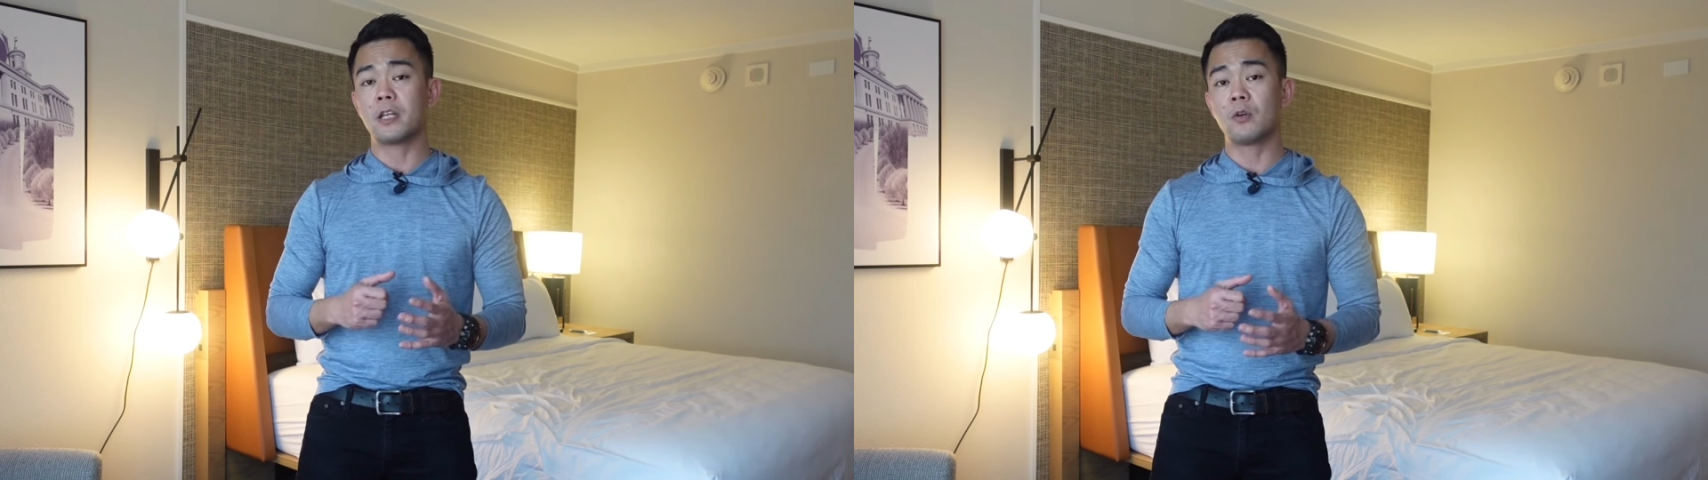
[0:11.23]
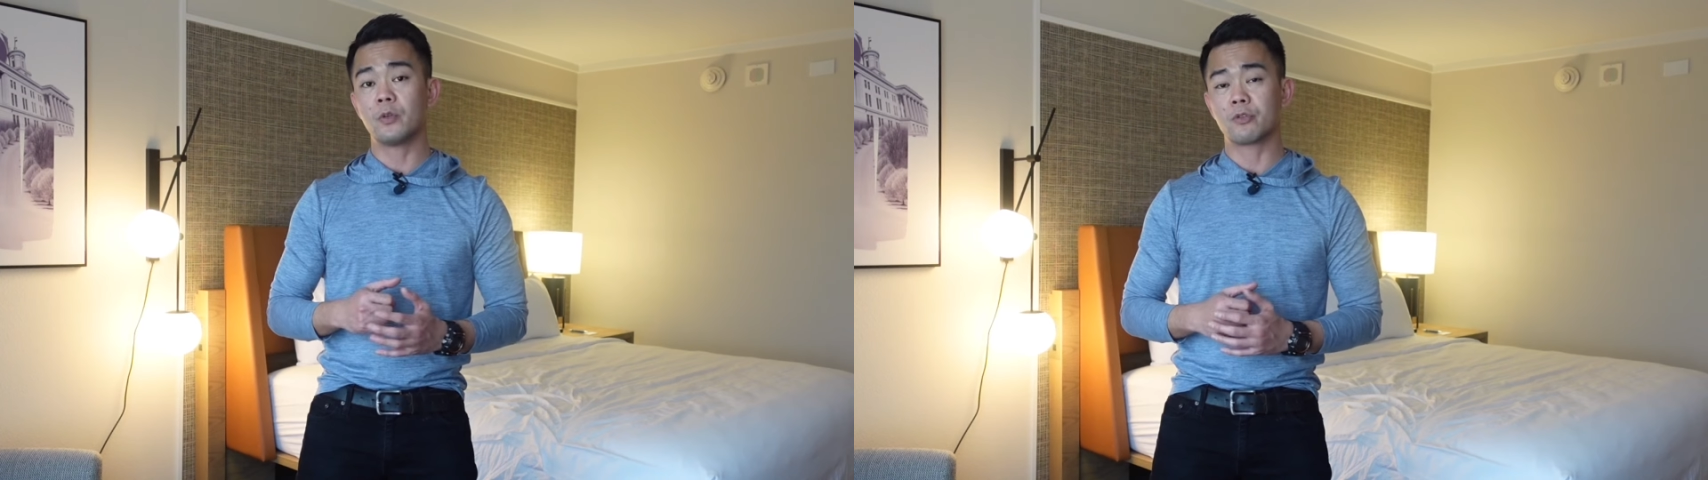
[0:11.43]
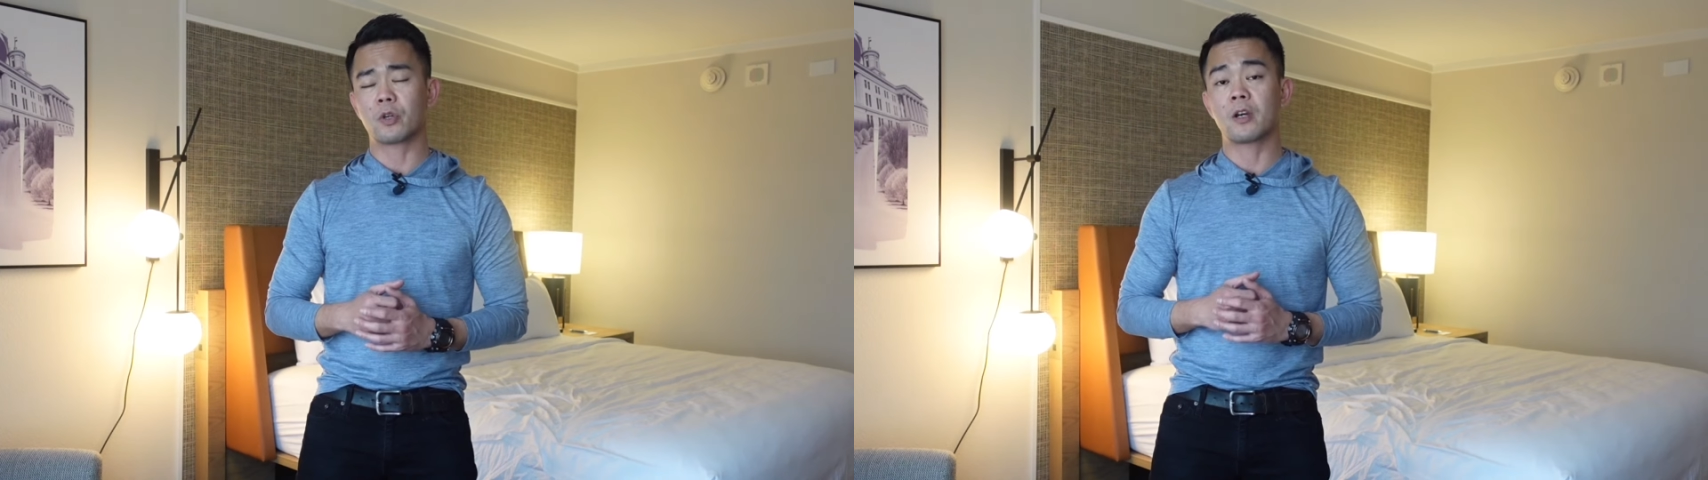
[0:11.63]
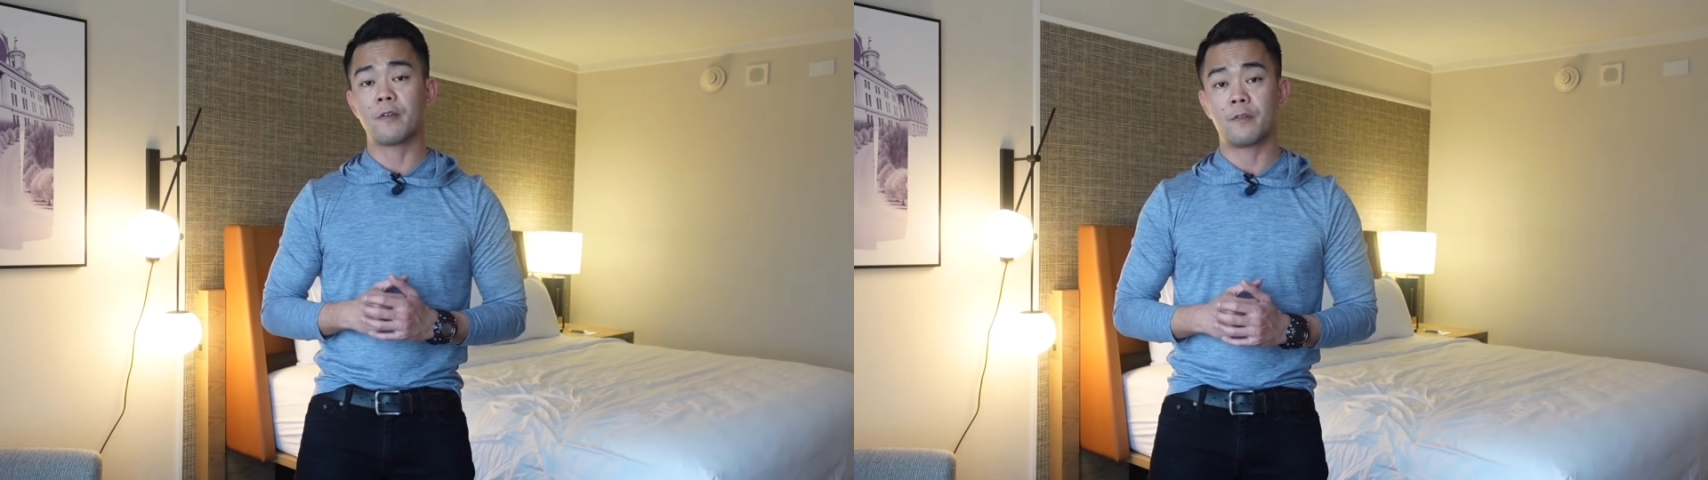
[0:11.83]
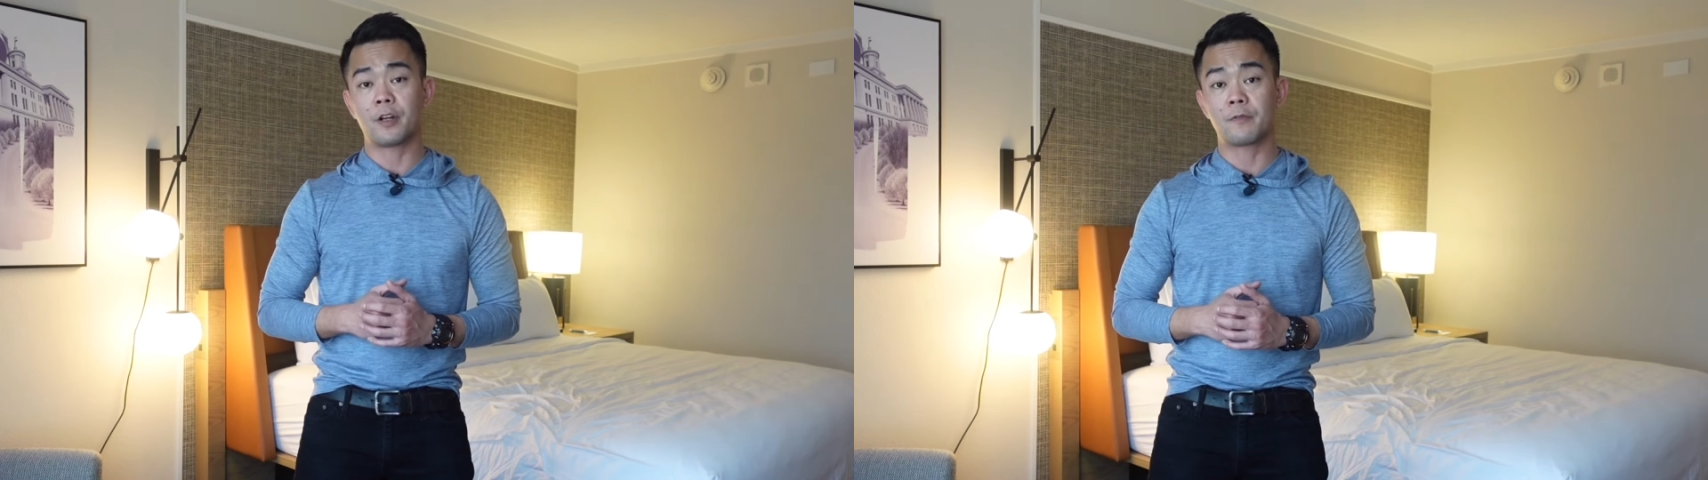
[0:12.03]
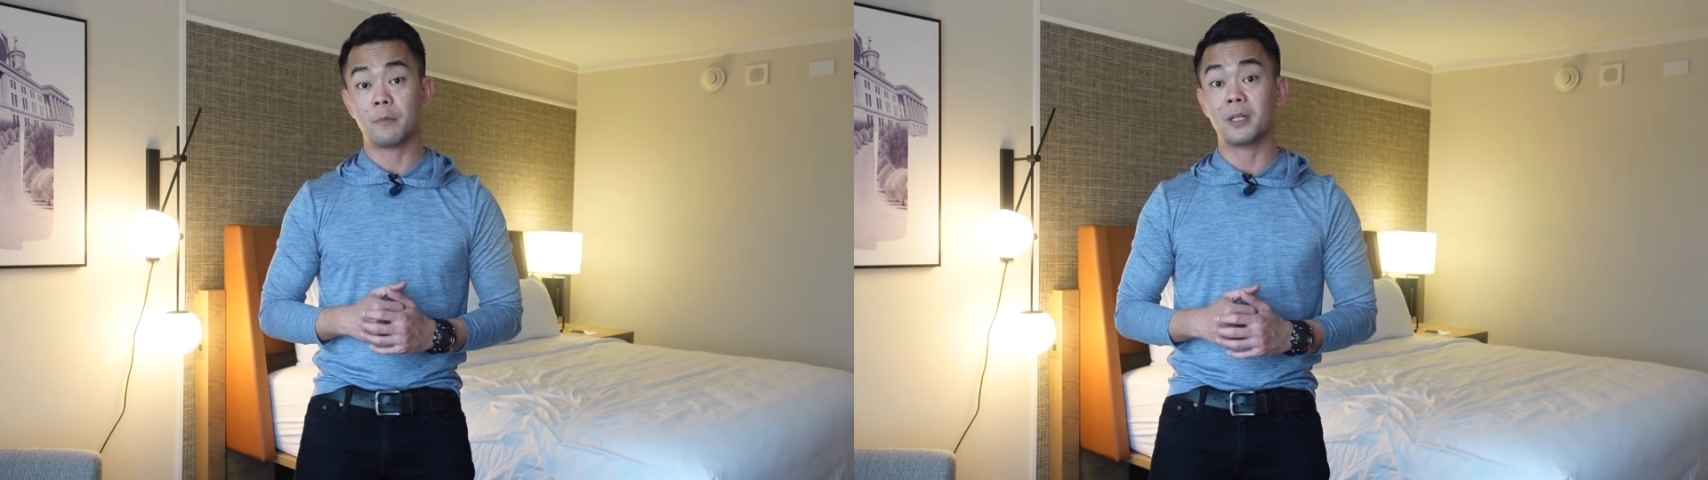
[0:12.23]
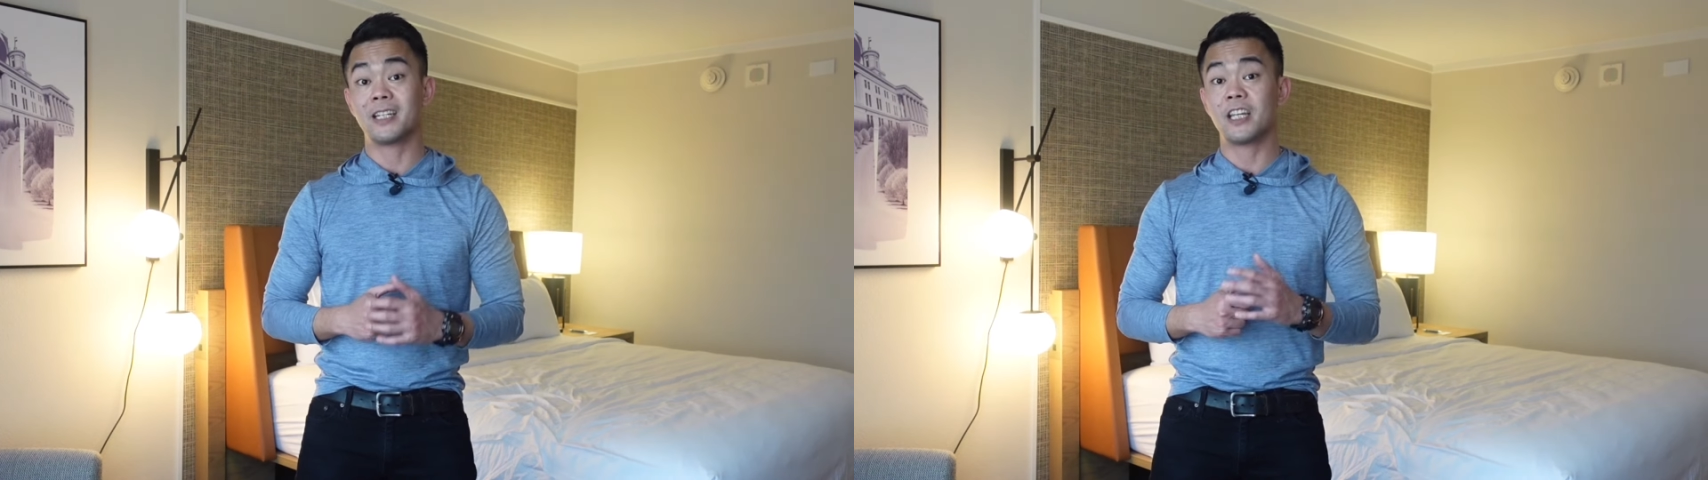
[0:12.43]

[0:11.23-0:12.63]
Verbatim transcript: who is recovering from an